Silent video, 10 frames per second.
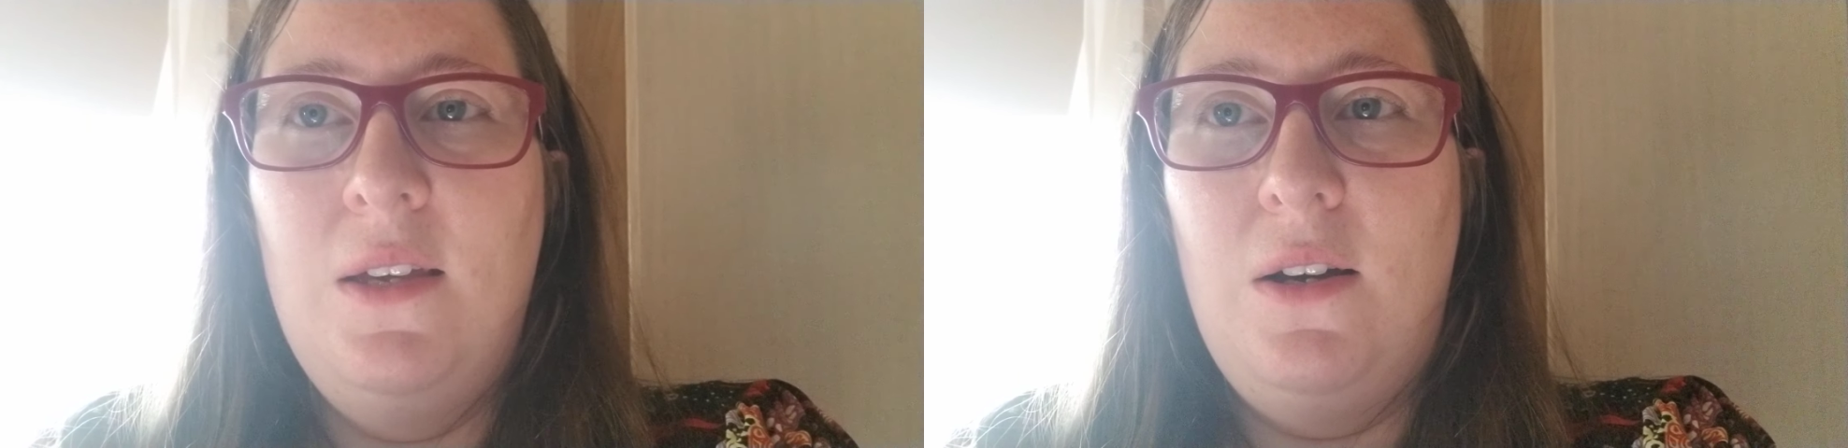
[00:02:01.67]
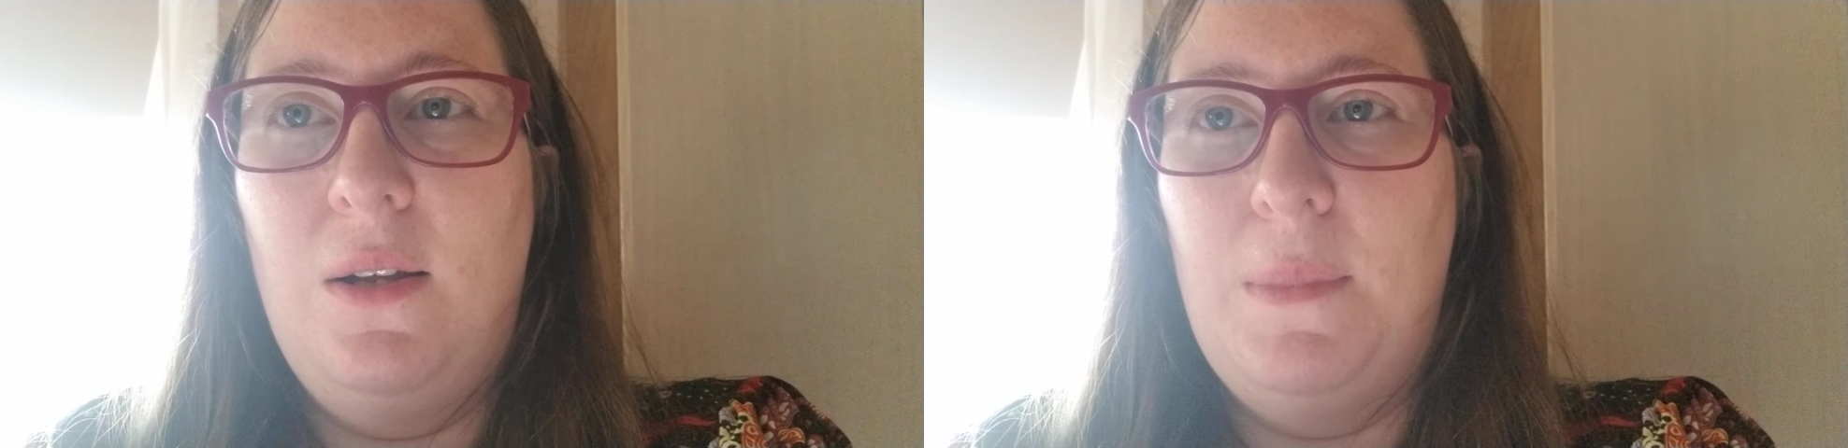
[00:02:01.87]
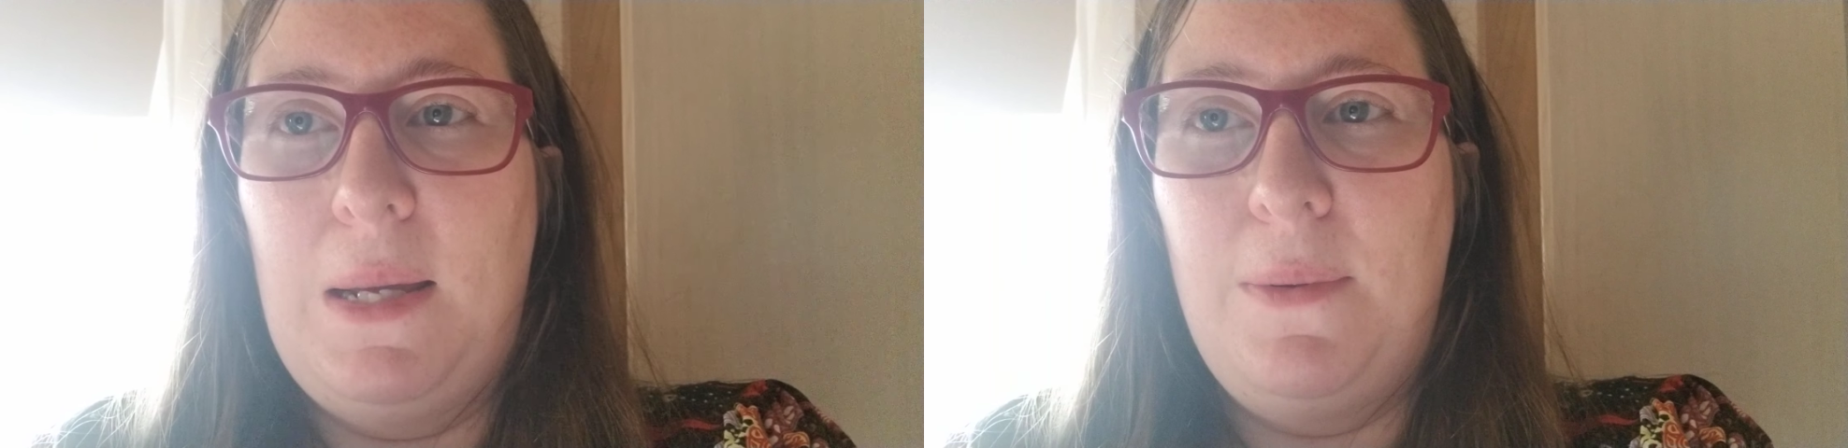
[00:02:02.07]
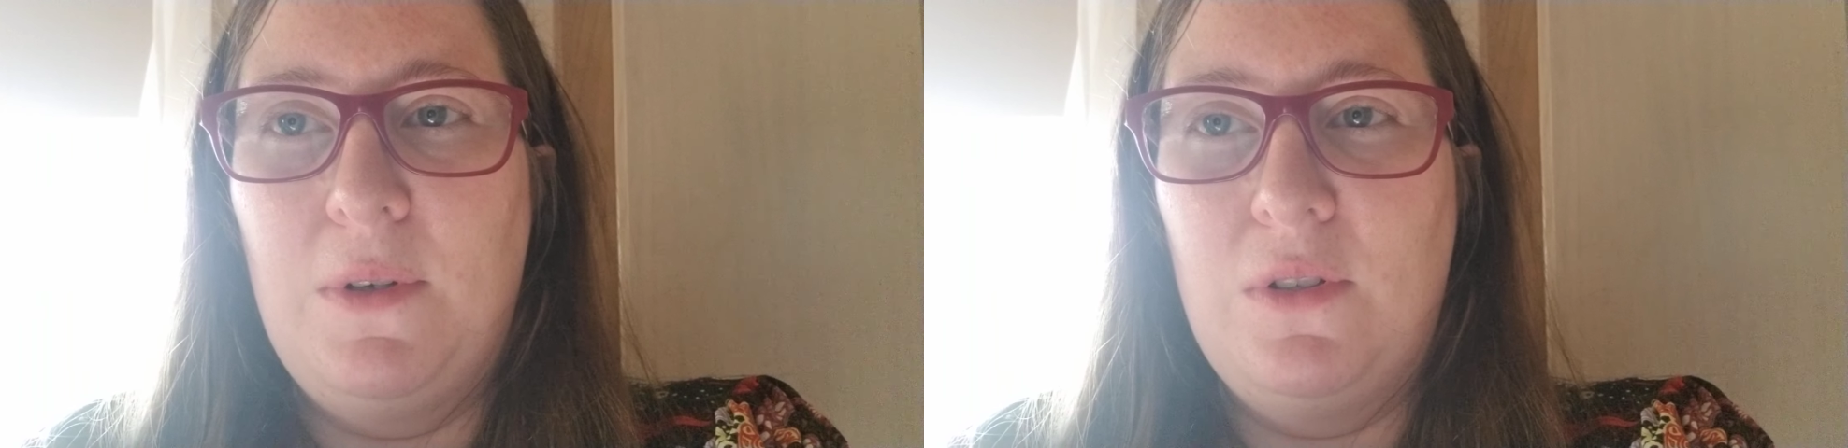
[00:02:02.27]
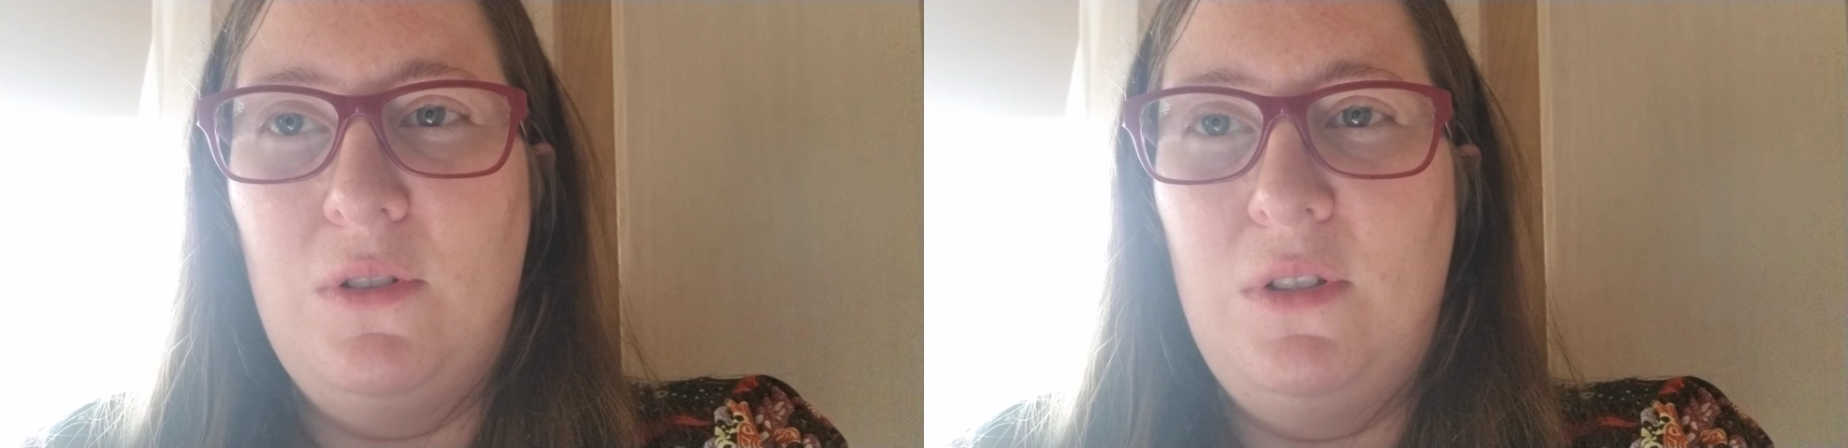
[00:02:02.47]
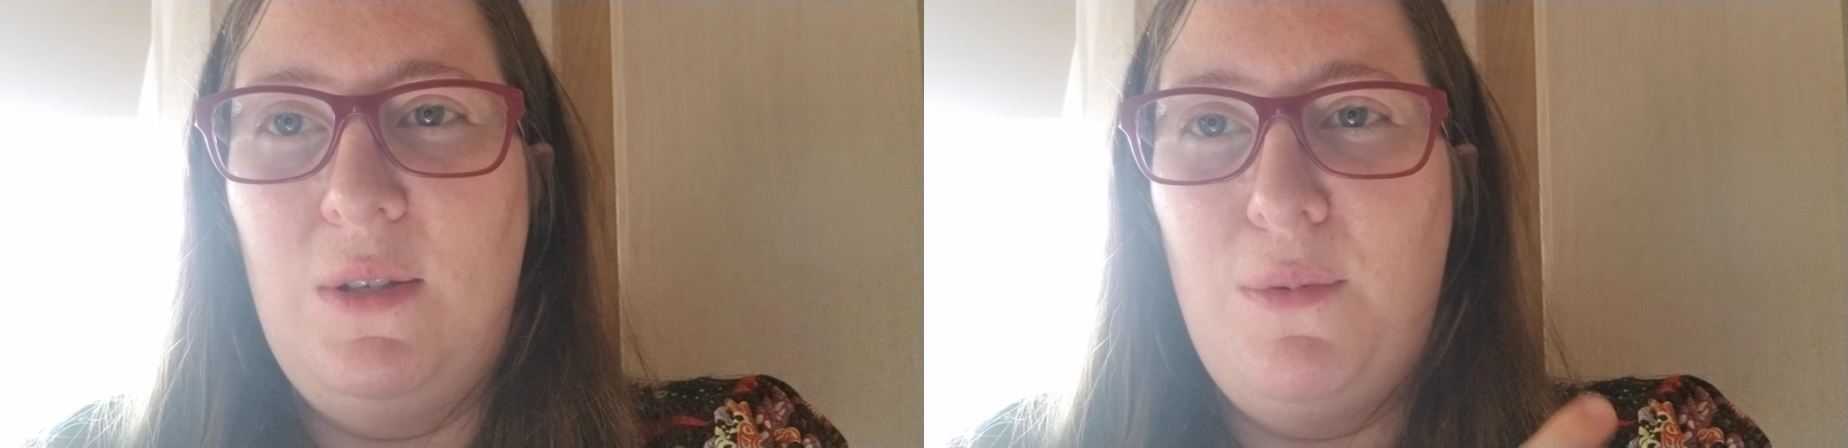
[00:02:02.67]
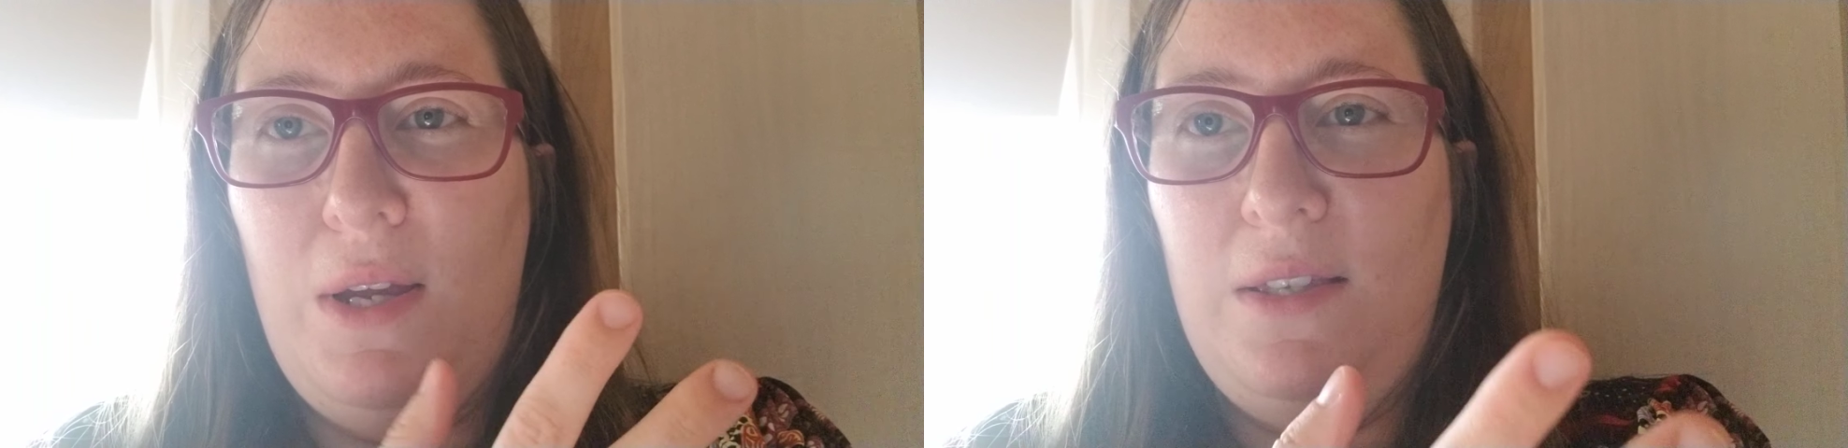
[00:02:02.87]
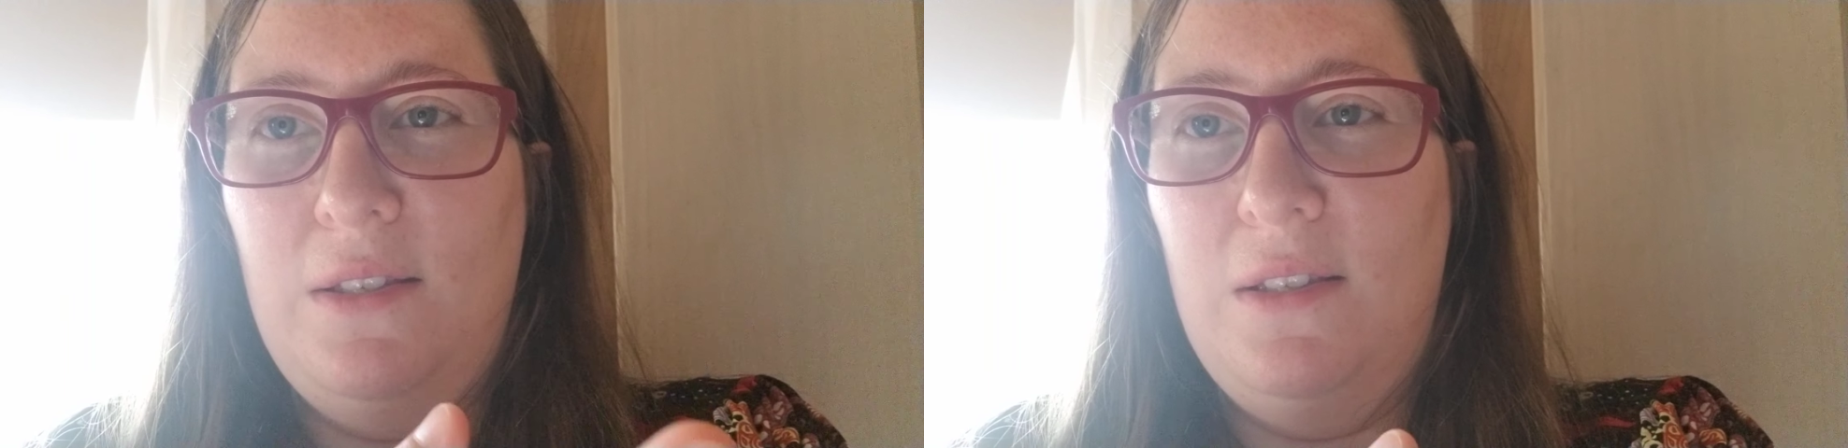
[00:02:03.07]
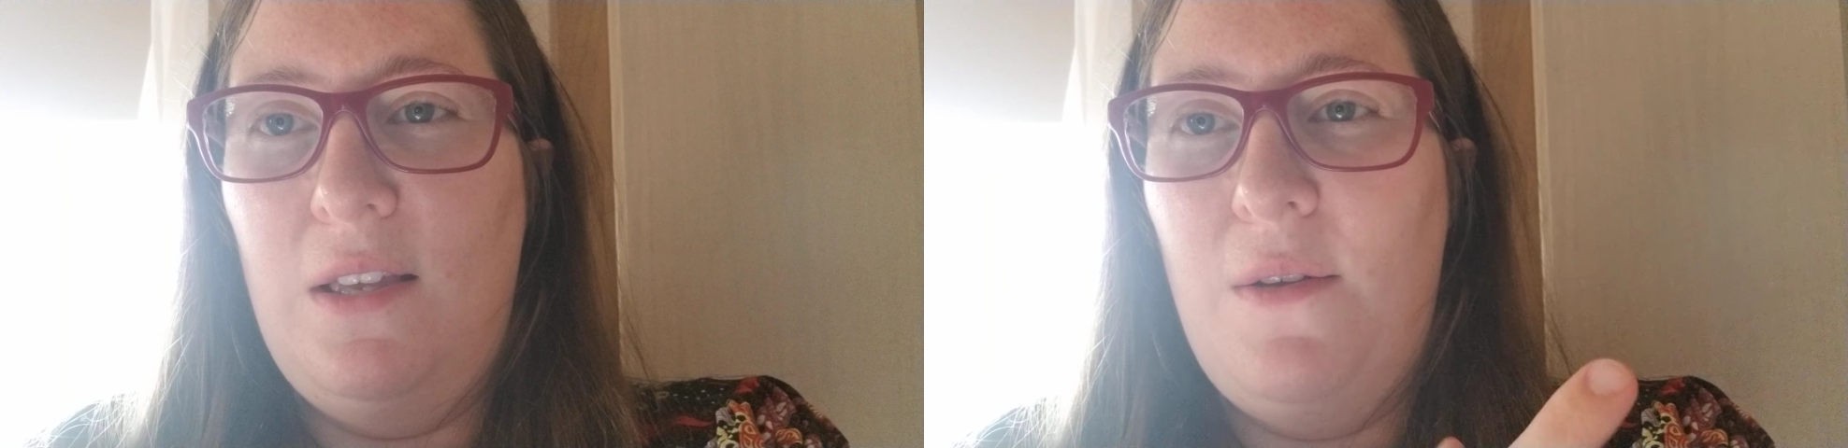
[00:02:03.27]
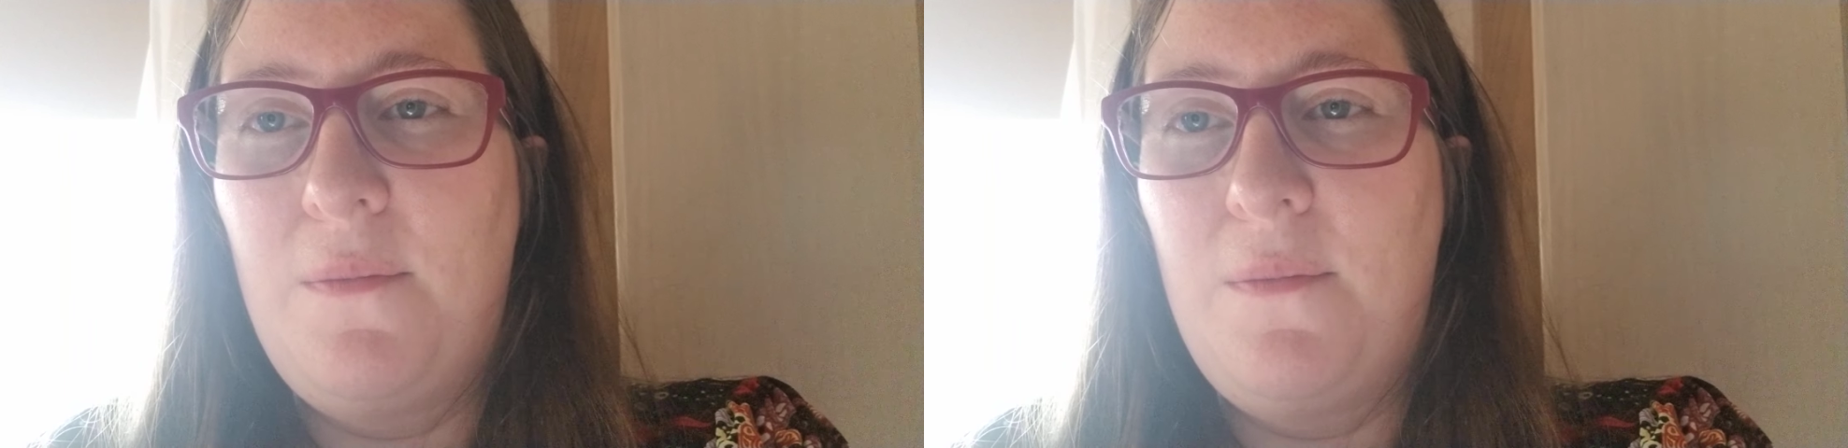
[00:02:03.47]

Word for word: on my personal knee braces.